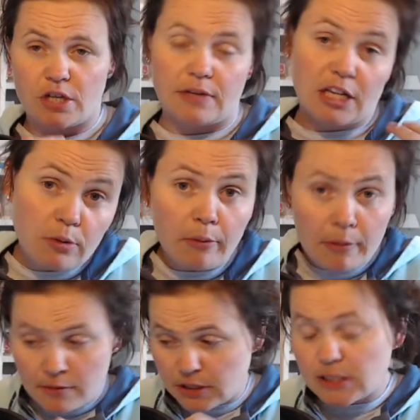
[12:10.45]
that's what we
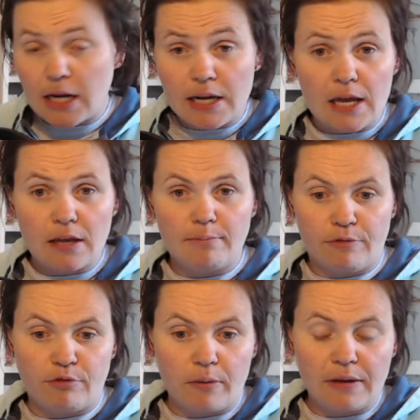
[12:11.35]
were studying
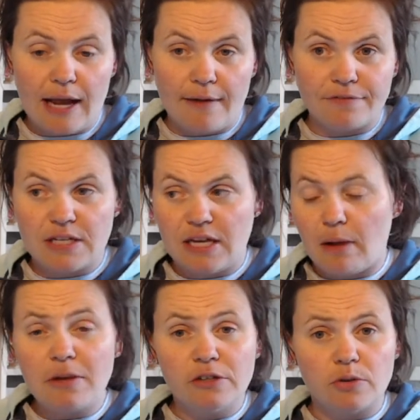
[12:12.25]
before we left in my
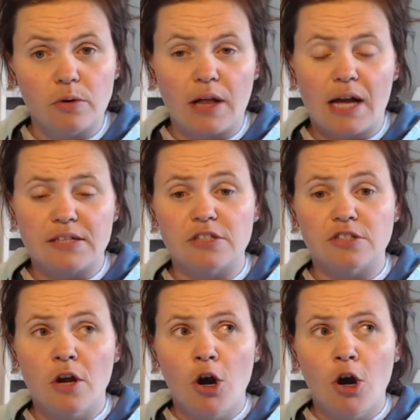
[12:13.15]
middle school classes.